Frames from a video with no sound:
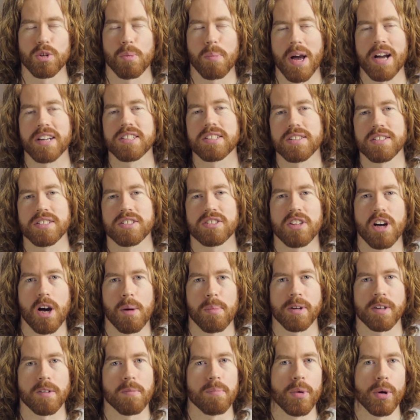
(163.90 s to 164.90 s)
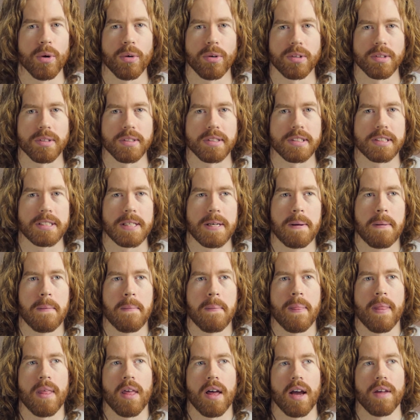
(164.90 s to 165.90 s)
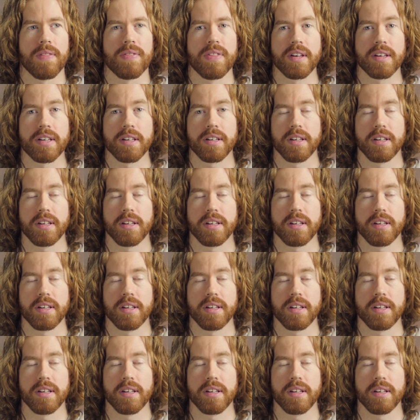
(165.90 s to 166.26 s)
back to this topic of miracles. I think